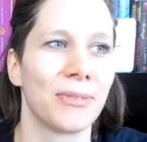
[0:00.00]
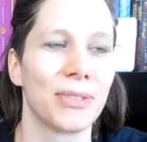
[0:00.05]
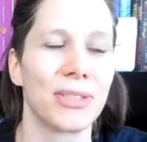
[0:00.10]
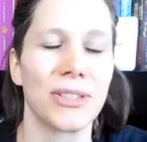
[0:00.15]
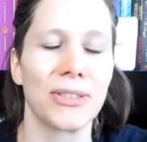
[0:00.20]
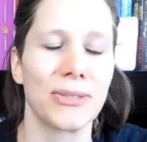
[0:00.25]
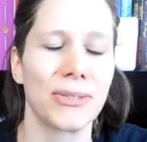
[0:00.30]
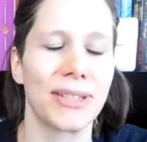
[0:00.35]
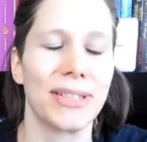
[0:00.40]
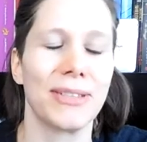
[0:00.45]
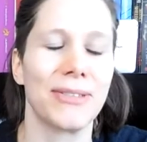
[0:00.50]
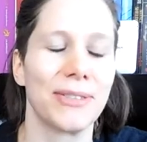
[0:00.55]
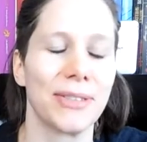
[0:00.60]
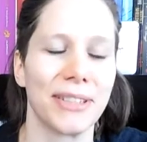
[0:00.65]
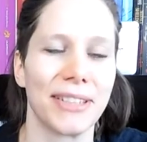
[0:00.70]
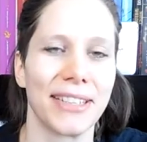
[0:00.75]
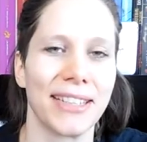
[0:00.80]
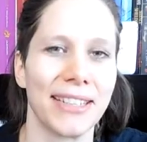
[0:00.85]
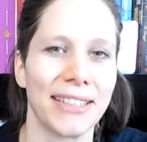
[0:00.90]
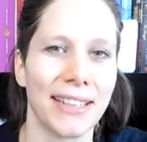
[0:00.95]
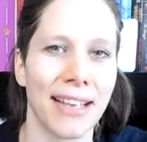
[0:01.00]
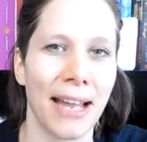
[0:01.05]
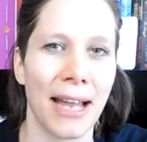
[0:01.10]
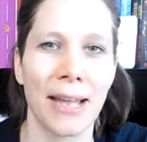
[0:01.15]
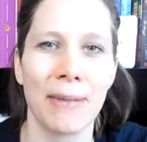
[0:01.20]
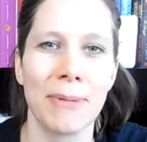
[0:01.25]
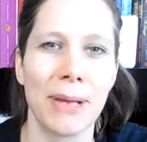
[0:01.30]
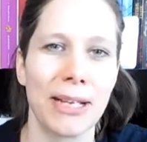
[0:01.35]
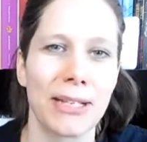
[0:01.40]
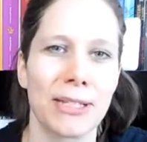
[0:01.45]
Which is really funny.
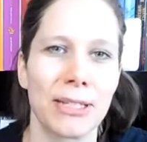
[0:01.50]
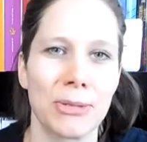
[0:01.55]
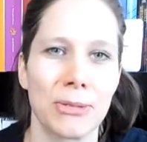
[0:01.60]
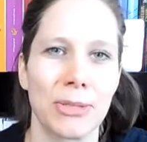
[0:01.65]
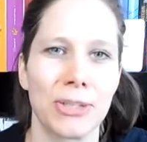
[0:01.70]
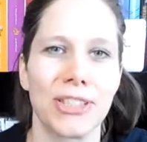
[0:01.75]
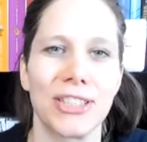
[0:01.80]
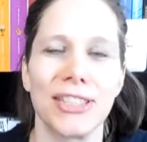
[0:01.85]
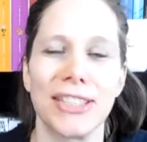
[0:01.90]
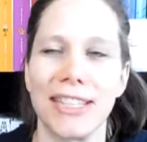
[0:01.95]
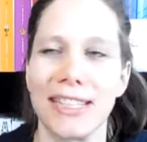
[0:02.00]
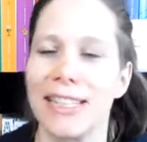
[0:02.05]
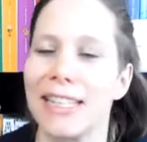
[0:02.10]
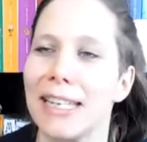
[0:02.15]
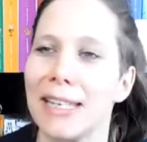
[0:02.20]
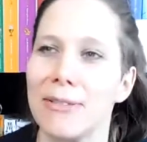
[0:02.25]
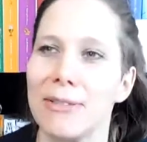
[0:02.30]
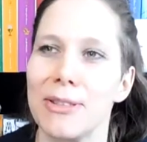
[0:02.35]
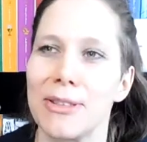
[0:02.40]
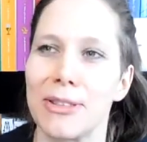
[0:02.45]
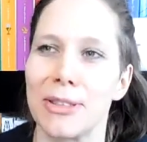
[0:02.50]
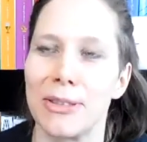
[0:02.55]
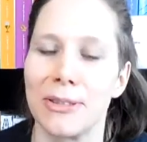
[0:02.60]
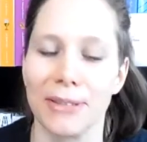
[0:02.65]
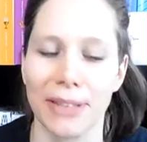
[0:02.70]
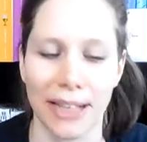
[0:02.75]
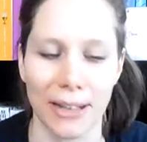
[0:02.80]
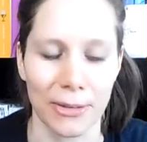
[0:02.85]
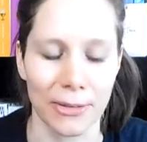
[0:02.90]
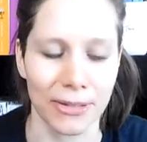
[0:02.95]
I'm actually watching a T V show
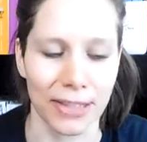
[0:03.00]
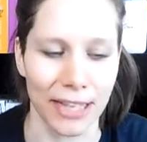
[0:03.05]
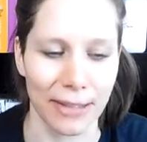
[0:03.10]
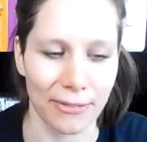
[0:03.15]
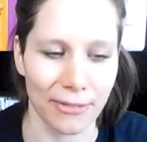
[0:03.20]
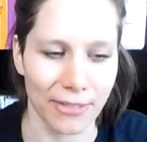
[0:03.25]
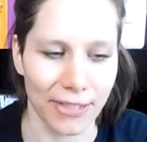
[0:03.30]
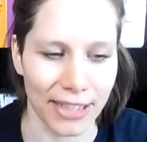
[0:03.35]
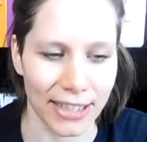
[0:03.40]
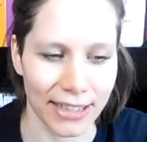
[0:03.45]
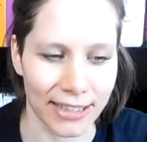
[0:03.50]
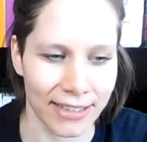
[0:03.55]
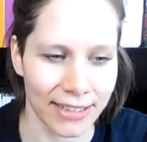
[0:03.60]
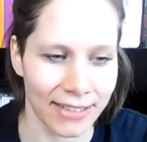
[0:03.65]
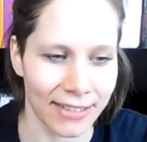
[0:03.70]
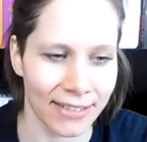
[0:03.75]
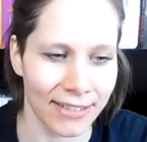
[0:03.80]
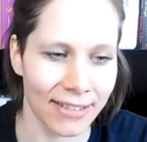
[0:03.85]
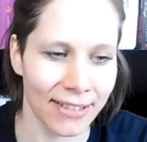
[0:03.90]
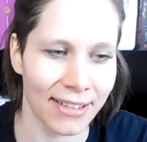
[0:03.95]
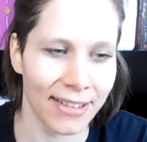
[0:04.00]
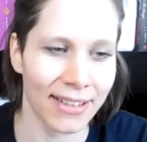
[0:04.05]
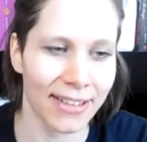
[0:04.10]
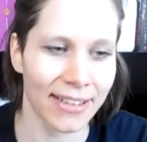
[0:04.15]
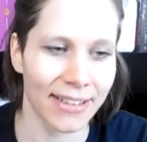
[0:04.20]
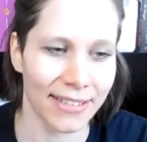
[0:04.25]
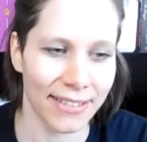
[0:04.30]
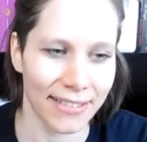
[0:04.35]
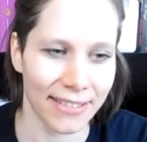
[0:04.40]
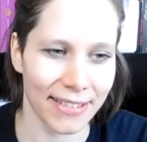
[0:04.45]
now on Netflix
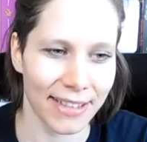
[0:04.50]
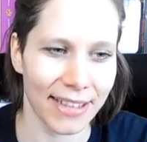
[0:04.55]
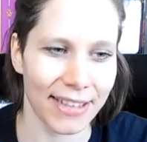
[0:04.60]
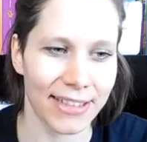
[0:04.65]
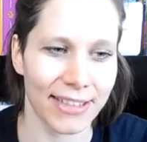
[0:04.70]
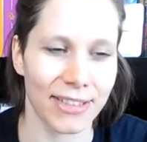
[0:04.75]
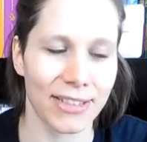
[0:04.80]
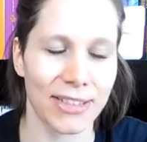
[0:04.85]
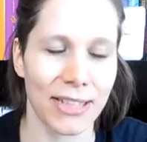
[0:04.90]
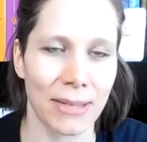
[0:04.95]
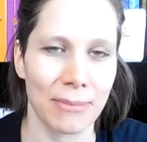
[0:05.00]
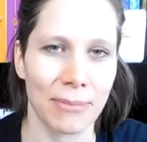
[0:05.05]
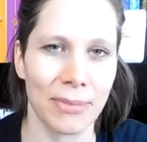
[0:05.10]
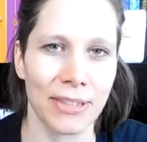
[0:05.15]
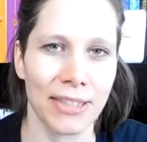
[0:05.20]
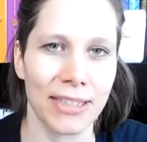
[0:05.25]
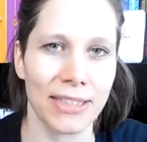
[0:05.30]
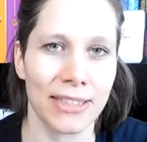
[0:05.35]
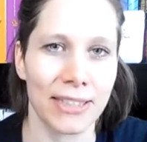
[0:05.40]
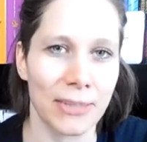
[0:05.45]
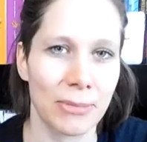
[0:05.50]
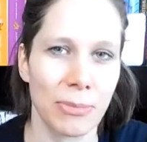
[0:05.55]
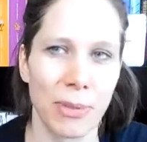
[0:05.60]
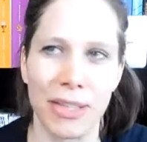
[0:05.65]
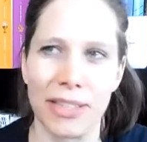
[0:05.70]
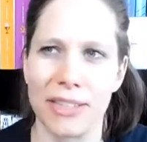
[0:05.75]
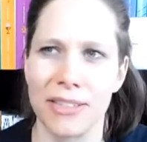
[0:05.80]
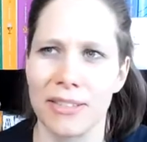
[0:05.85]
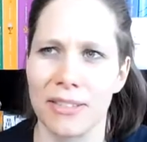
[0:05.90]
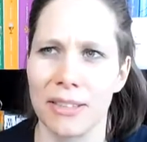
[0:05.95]
that is Japanese. It's
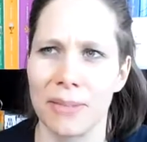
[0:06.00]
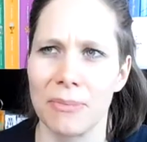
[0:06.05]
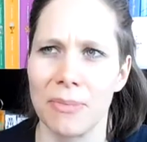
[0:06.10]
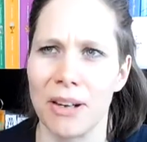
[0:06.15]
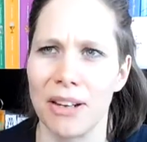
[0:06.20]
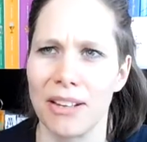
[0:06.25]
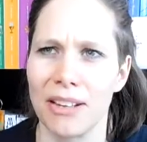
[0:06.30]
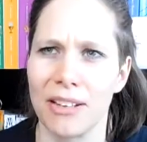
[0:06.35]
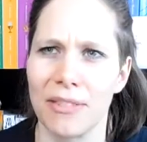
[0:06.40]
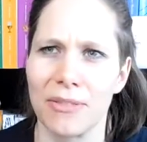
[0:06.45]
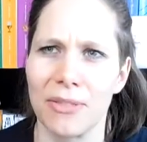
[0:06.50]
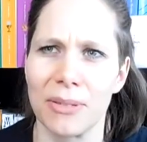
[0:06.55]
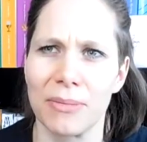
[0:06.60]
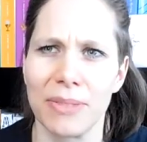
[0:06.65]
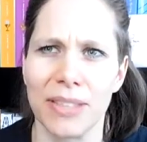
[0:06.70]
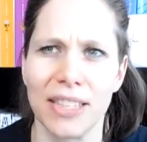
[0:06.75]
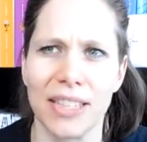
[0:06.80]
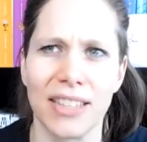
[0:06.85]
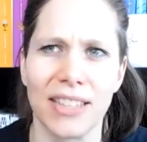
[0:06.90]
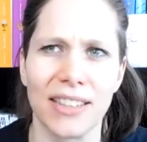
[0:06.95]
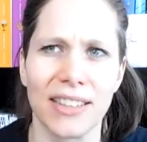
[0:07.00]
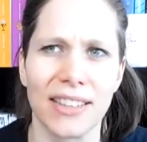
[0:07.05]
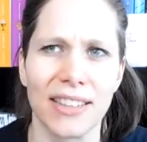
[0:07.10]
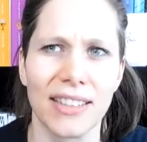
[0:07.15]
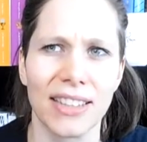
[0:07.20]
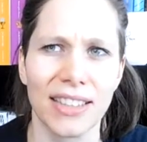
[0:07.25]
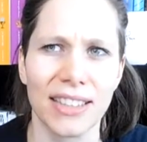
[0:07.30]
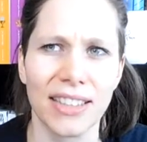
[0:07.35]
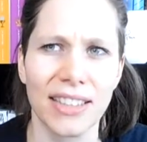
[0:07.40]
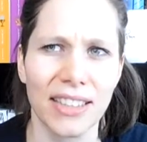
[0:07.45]
based on a manga from
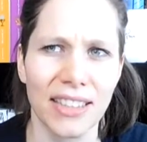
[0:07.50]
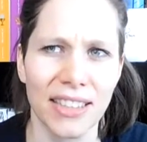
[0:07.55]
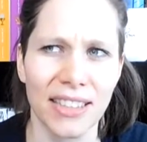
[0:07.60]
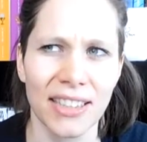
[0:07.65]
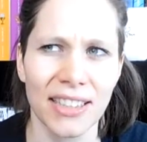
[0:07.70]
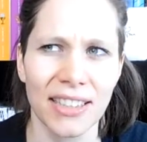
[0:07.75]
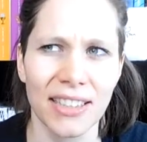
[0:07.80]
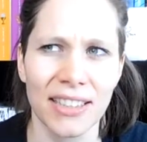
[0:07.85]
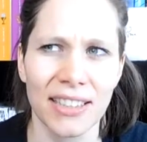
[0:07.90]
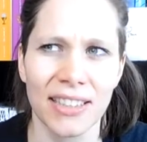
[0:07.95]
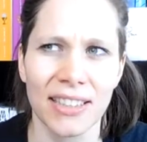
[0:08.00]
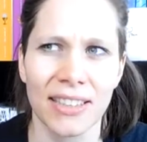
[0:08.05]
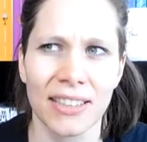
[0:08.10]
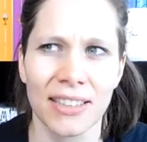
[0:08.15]
the nineties.